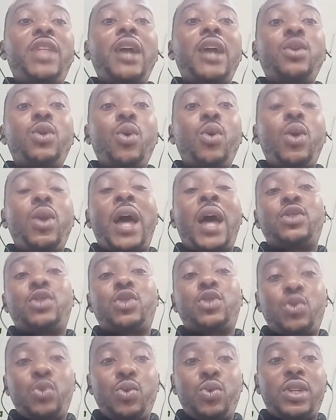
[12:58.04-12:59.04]
If that goal has
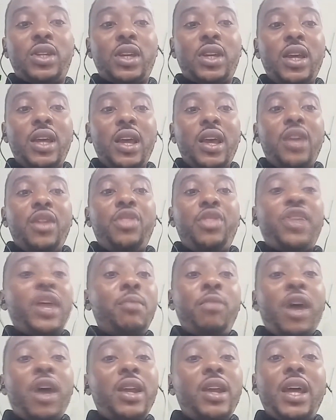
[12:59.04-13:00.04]
stood,
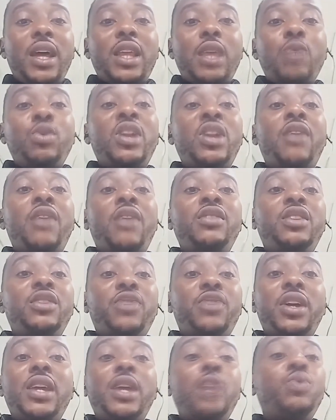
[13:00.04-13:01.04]
then Man United would have
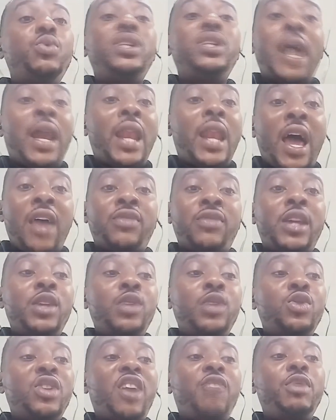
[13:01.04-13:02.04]
defended with their lives, and
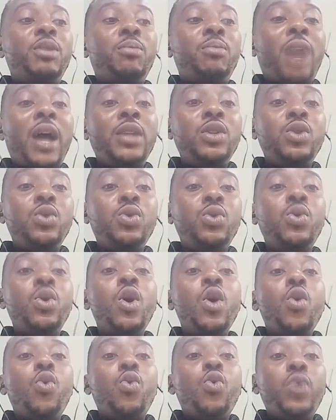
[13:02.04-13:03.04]
it would have been Man U
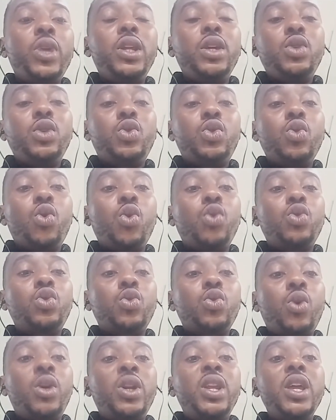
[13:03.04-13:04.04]
winning
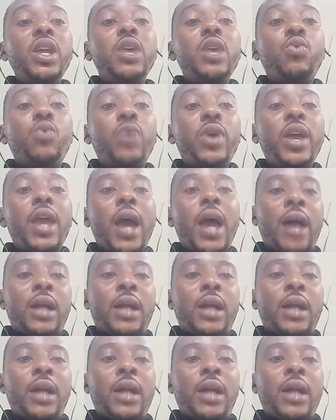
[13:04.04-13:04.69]
2-1 away